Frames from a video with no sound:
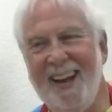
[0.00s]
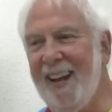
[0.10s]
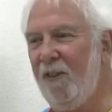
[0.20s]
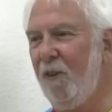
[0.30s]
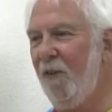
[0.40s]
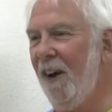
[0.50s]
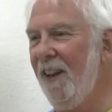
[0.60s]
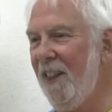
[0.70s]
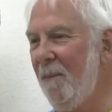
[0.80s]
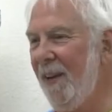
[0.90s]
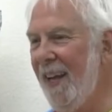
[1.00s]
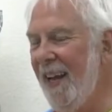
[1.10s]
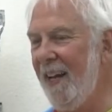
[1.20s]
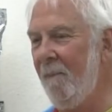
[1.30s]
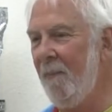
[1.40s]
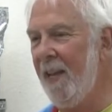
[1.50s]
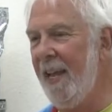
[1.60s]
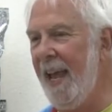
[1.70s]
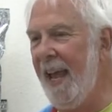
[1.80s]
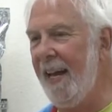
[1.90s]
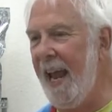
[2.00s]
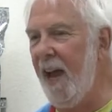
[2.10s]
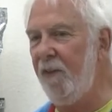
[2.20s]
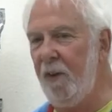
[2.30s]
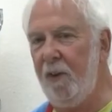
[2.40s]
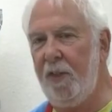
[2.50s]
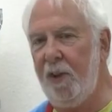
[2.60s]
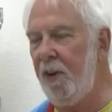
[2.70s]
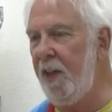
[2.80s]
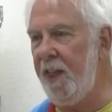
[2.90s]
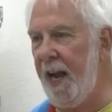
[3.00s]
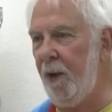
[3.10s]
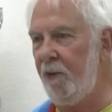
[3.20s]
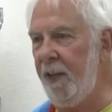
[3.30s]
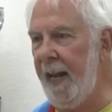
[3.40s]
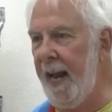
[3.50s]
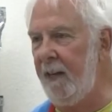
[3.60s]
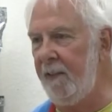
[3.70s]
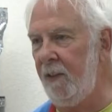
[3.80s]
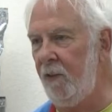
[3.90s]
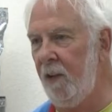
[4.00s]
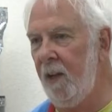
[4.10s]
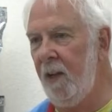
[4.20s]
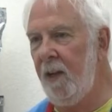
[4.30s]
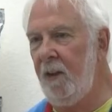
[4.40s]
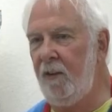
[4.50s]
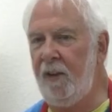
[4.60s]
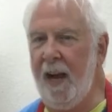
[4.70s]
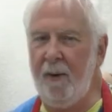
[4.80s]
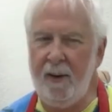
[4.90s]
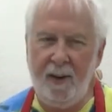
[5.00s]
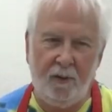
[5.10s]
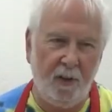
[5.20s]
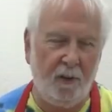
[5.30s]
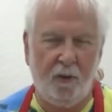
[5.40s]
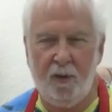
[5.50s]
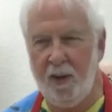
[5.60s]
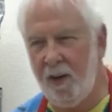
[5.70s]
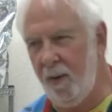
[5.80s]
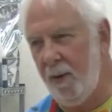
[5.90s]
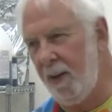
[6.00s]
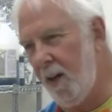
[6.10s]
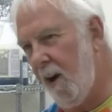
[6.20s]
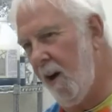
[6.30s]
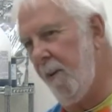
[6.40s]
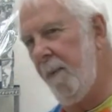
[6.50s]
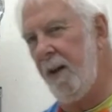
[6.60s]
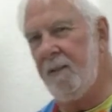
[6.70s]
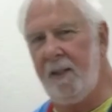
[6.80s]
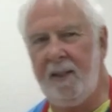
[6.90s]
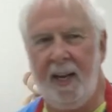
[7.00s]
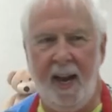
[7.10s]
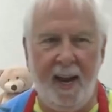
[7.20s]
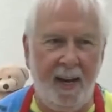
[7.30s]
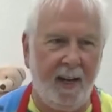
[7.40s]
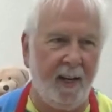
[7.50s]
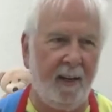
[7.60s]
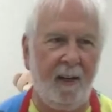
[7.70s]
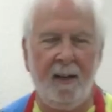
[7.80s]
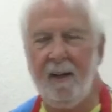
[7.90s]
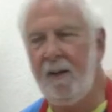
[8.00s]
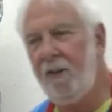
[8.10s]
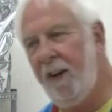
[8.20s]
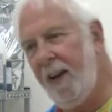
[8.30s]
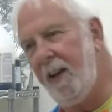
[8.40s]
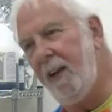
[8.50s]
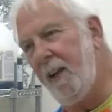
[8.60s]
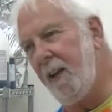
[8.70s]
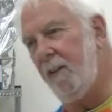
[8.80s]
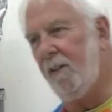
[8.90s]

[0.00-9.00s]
It's fun in the beginning, and after 30,000 gallons, cherries and sugar and caramel and cake and geez.